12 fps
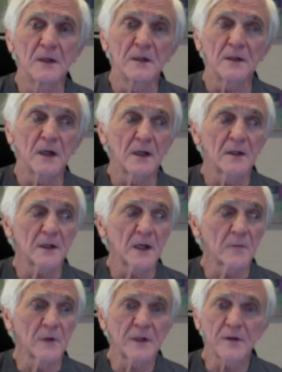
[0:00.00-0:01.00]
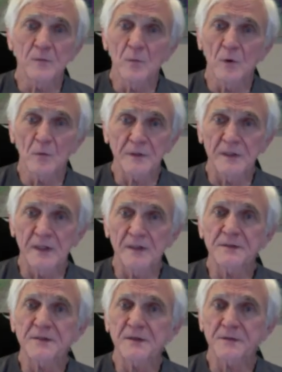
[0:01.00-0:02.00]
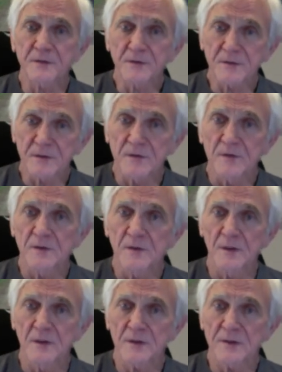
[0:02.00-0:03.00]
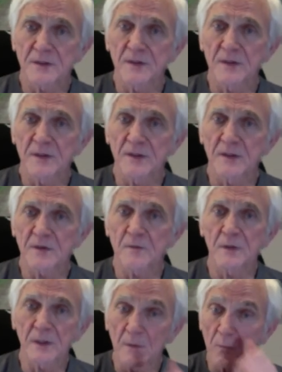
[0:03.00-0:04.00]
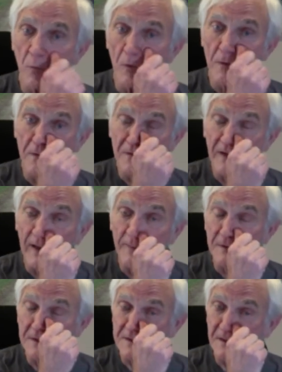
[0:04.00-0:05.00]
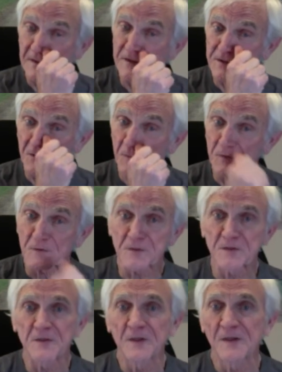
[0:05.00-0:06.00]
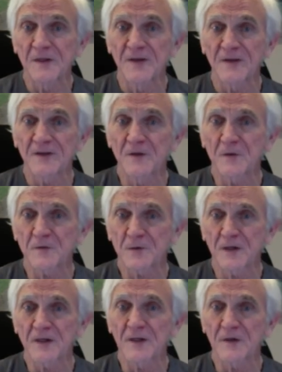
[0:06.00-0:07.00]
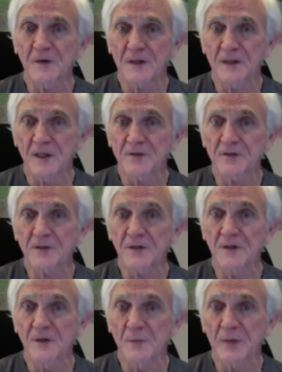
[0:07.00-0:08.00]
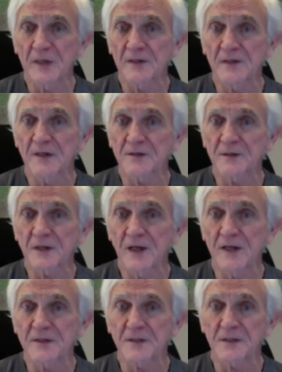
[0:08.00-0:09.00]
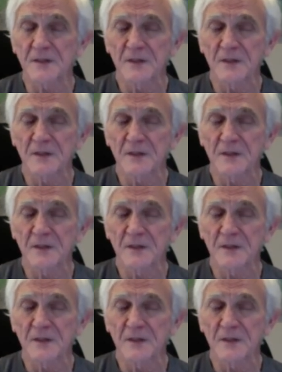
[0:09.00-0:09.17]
Uh, I want to do more with the ancestors, you know, because I think they're really important. They're tapping us on the shoulders, you know, trying to get our attention. You know, pay attention, guys.